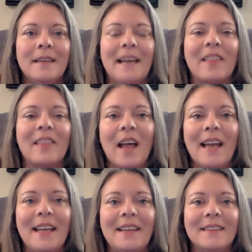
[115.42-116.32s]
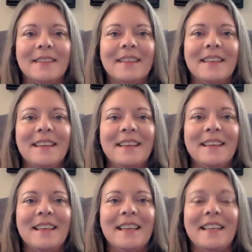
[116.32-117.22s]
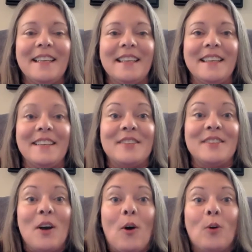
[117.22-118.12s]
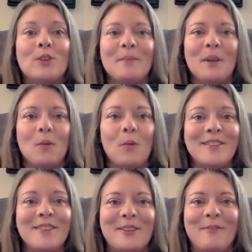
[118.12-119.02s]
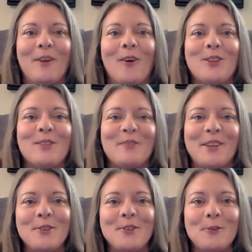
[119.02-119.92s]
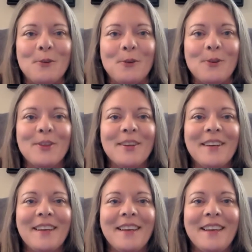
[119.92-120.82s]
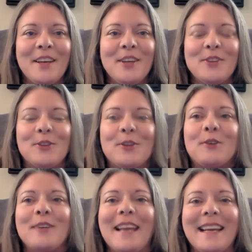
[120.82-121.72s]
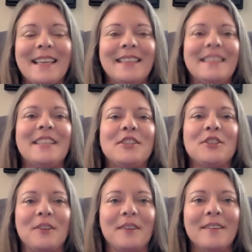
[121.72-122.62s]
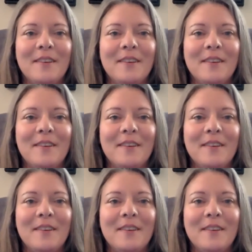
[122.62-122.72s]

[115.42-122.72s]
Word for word: and light is the ultimate wisdom, the ultimate truth. So to create a condition